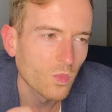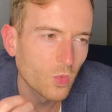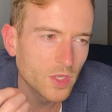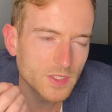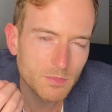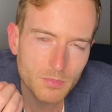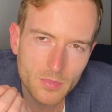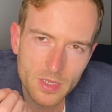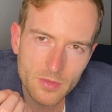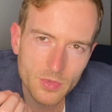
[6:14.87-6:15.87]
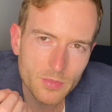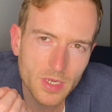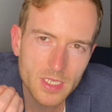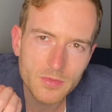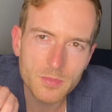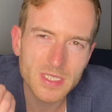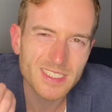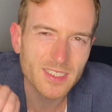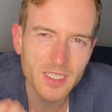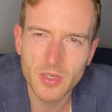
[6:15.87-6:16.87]
what's eh, we might even be
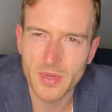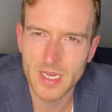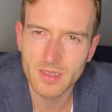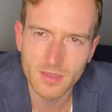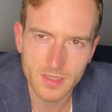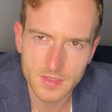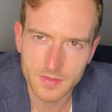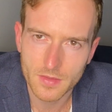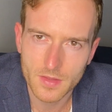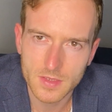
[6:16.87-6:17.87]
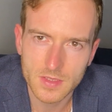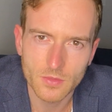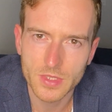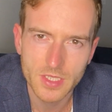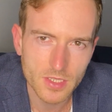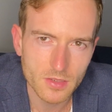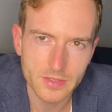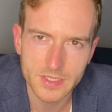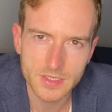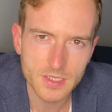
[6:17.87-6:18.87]
psychoanalyzing the things that we hear
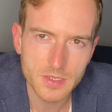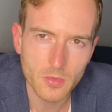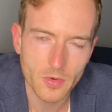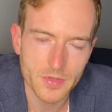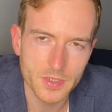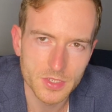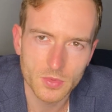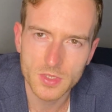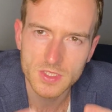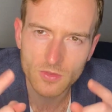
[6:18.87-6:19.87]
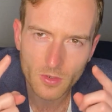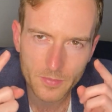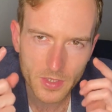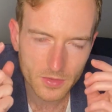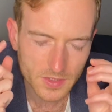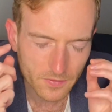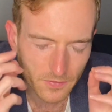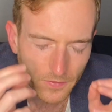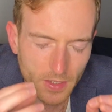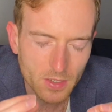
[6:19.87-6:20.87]
and see more than usual because scorpio is a
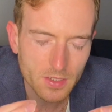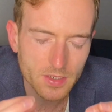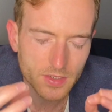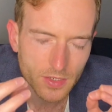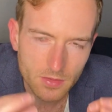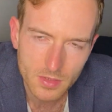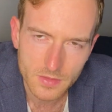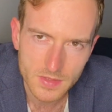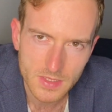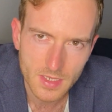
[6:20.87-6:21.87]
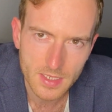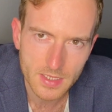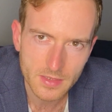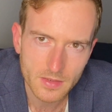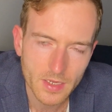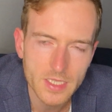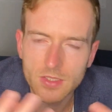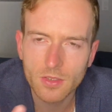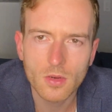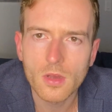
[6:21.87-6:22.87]
very intuitive sign as
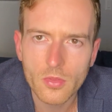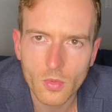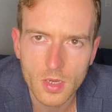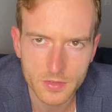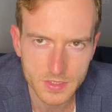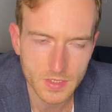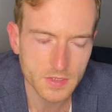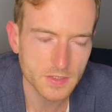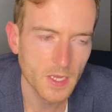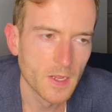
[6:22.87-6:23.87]
are all the water signs